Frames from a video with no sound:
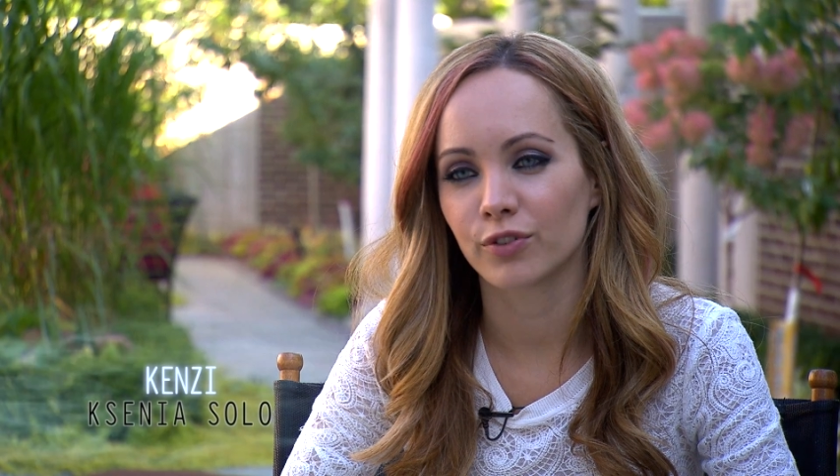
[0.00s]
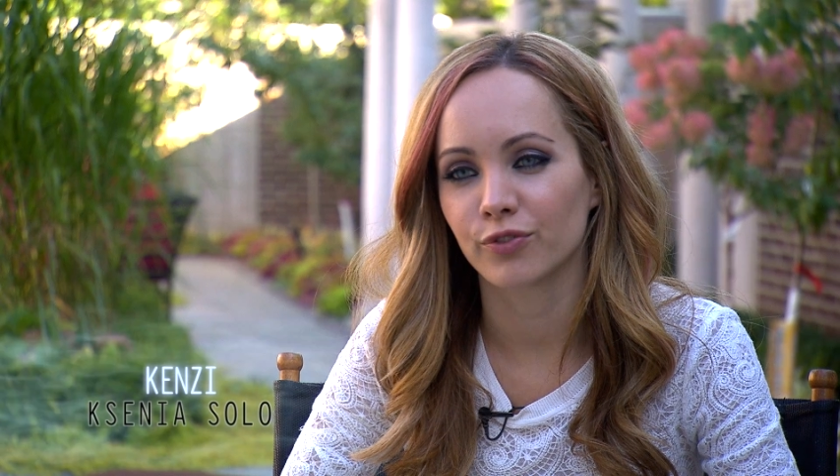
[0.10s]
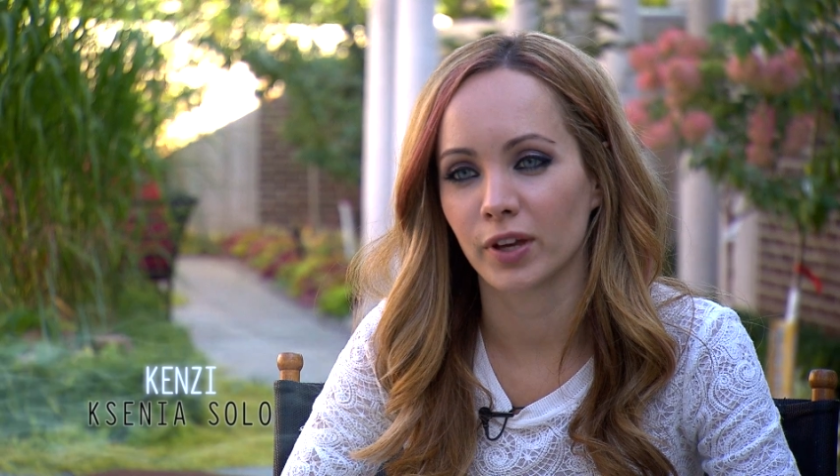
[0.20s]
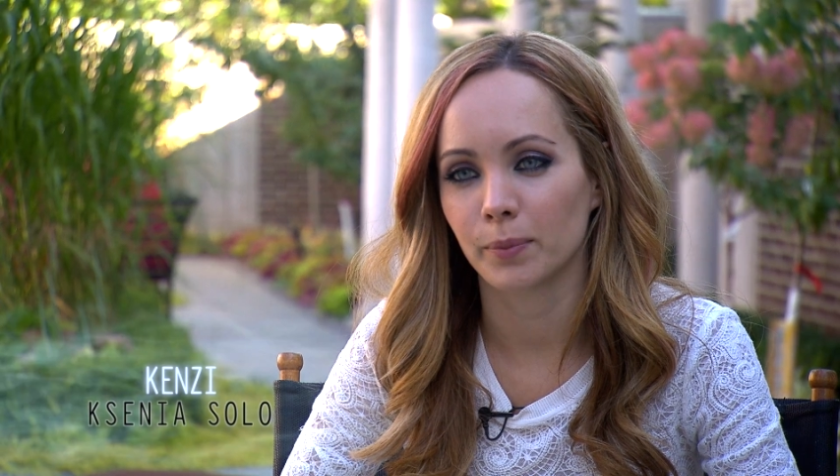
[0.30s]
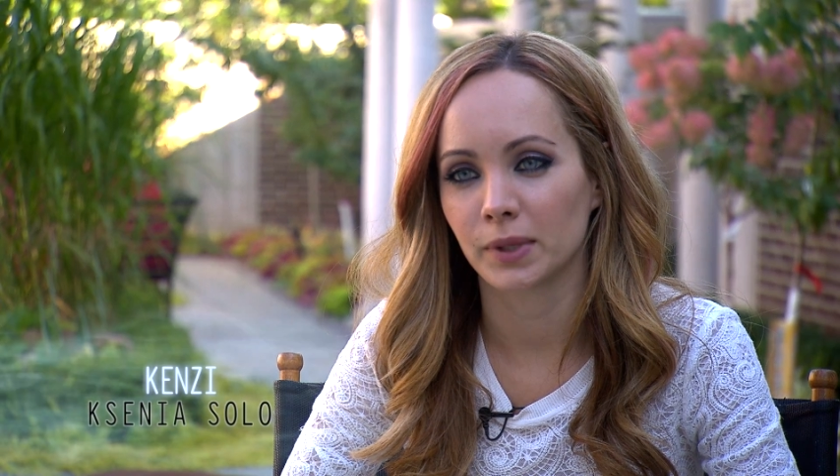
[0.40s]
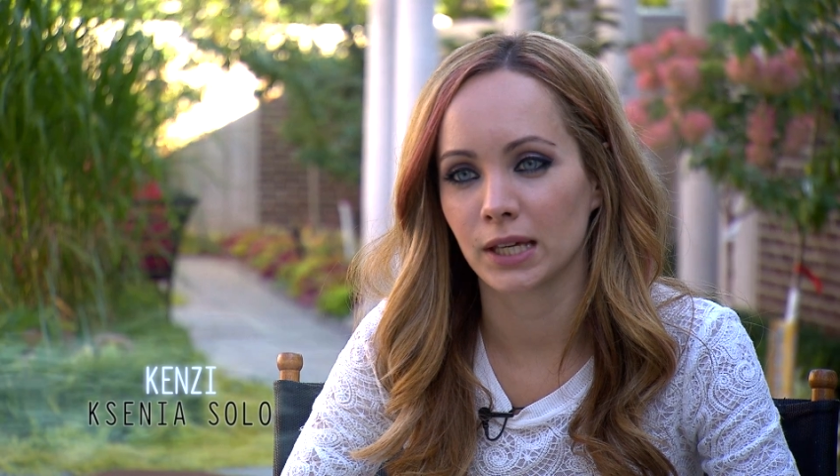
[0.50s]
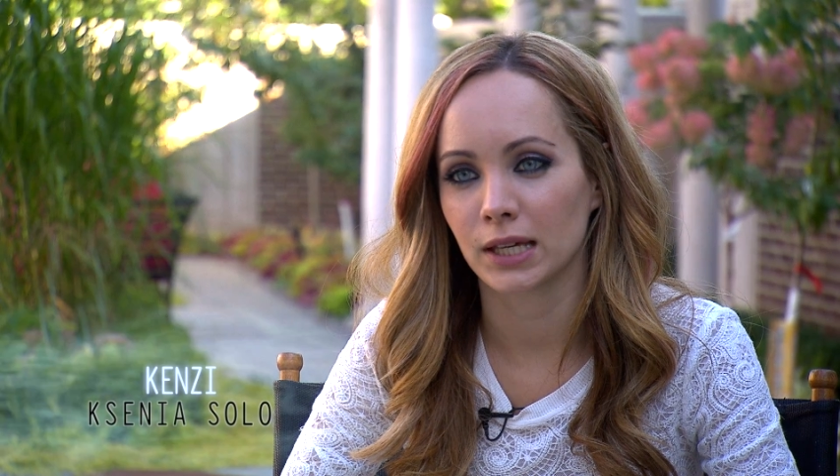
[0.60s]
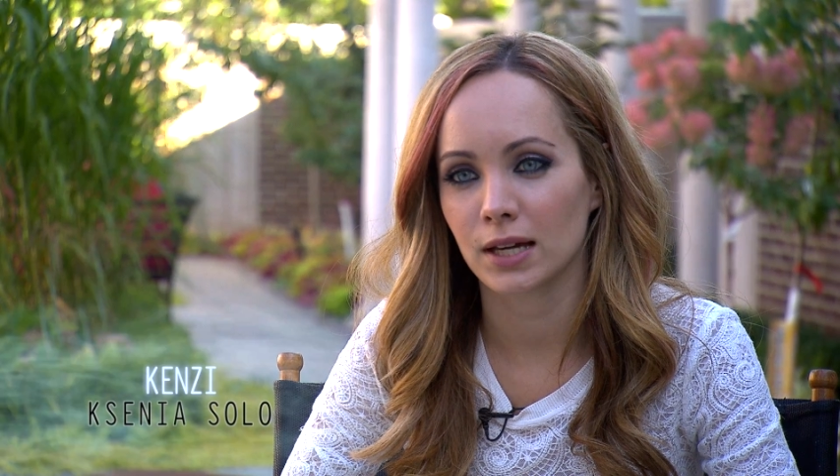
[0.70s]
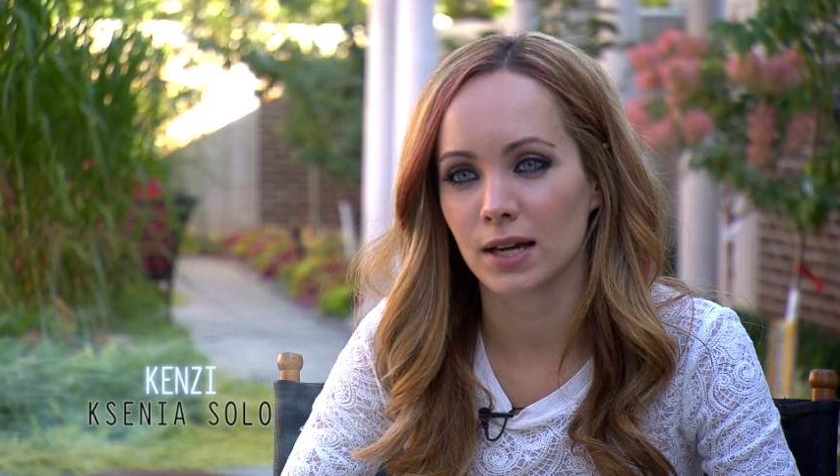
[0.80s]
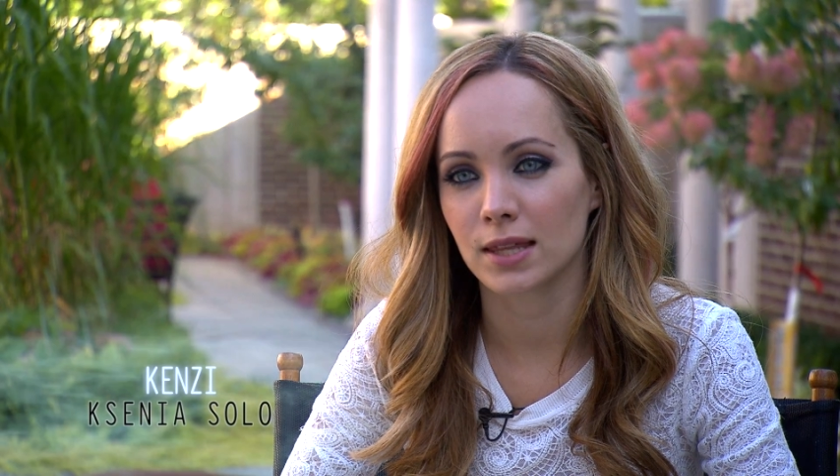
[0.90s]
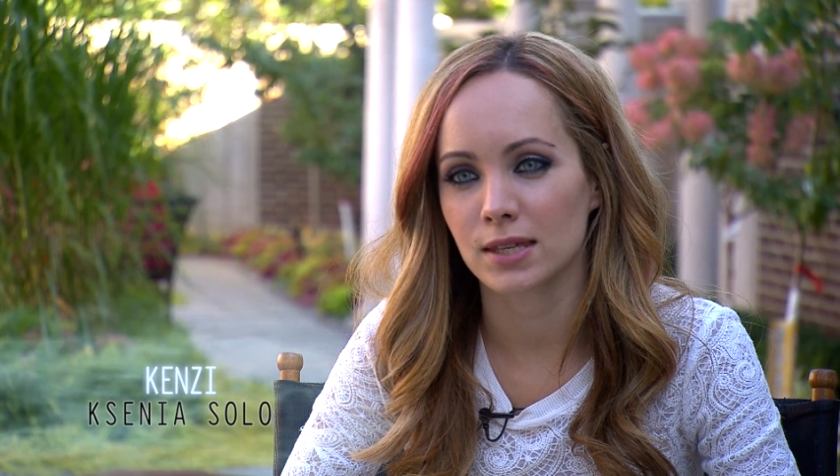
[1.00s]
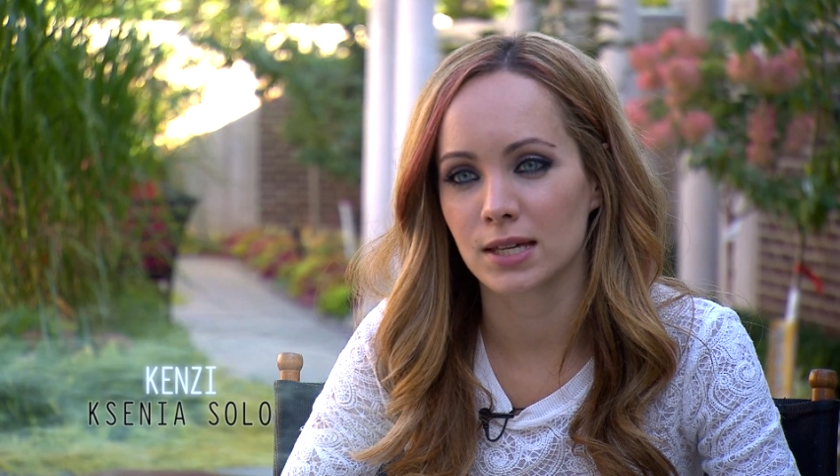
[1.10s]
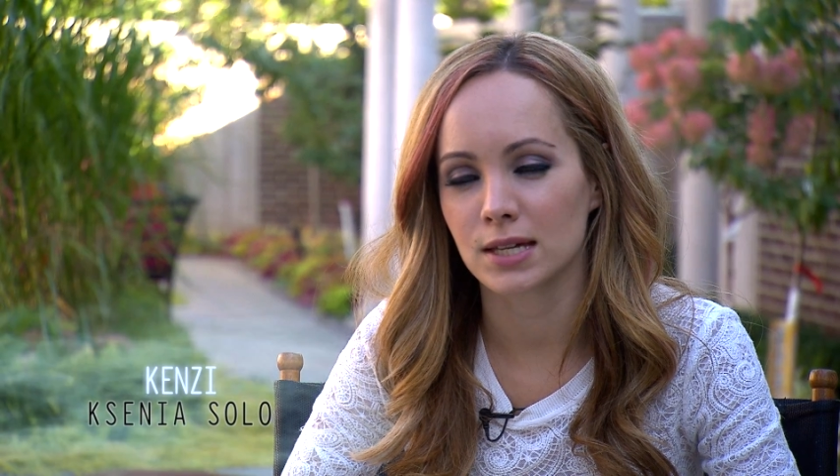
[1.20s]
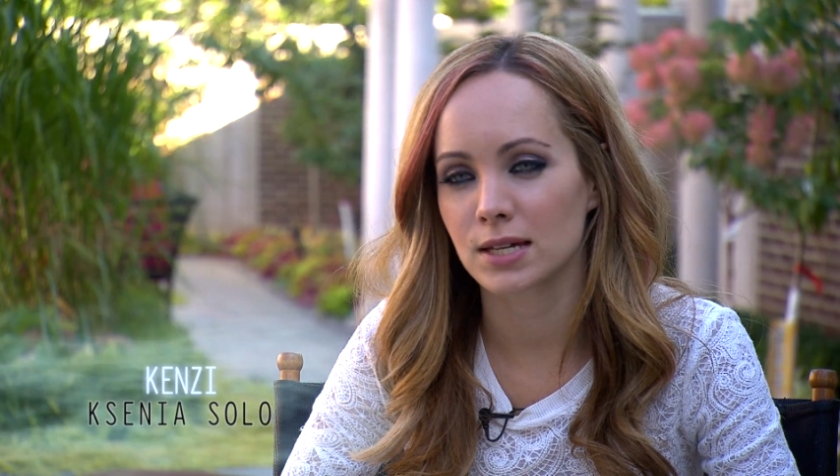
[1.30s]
her family, I think,